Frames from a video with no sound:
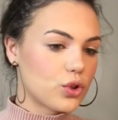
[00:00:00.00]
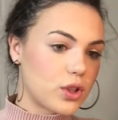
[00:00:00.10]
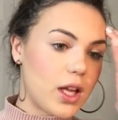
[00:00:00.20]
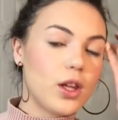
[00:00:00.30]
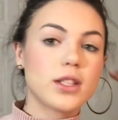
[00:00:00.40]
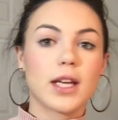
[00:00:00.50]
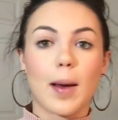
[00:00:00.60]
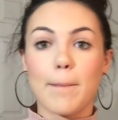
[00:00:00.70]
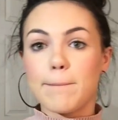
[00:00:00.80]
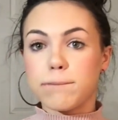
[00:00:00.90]
that looks like
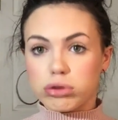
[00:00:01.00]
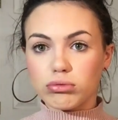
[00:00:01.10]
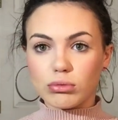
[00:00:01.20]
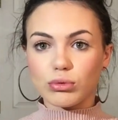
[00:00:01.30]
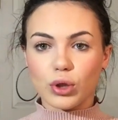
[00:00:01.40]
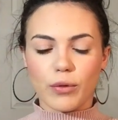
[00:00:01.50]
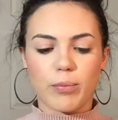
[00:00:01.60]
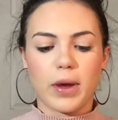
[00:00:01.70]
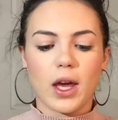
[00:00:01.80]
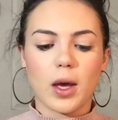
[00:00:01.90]
a of
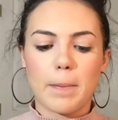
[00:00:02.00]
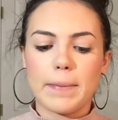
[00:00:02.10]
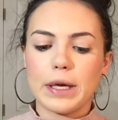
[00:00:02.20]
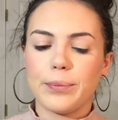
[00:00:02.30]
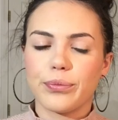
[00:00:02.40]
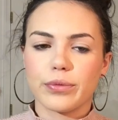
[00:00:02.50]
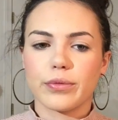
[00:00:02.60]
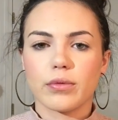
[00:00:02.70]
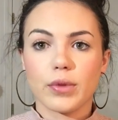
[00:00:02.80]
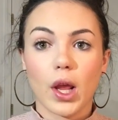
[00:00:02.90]
pink, but
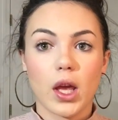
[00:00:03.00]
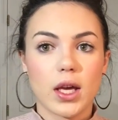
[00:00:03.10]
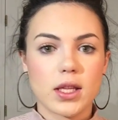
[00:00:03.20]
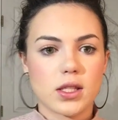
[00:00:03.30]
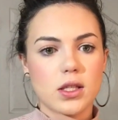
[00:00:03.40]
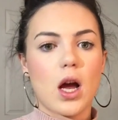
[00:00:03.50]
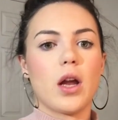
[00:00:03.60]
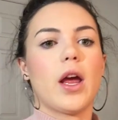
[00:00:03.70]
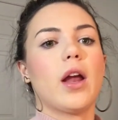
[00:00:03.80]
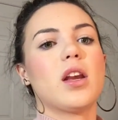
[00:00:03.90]
it's not.
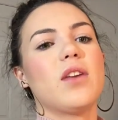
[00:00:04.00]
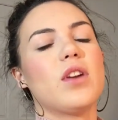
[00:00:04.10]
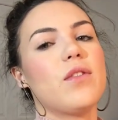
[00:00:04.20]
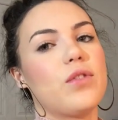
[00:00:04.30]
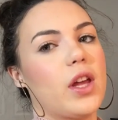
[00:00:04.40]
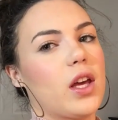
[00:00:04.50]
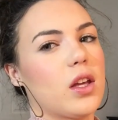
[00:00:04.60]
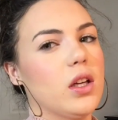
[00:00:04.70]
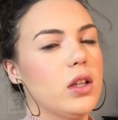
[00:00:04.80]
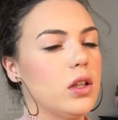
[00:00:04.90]
And even if like
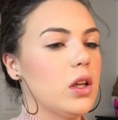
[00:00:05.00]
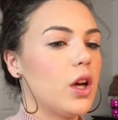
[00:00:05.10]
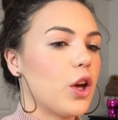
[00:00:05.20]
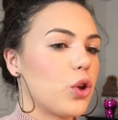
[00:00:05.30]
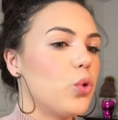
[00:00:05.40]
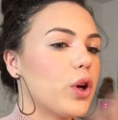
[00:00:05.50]
you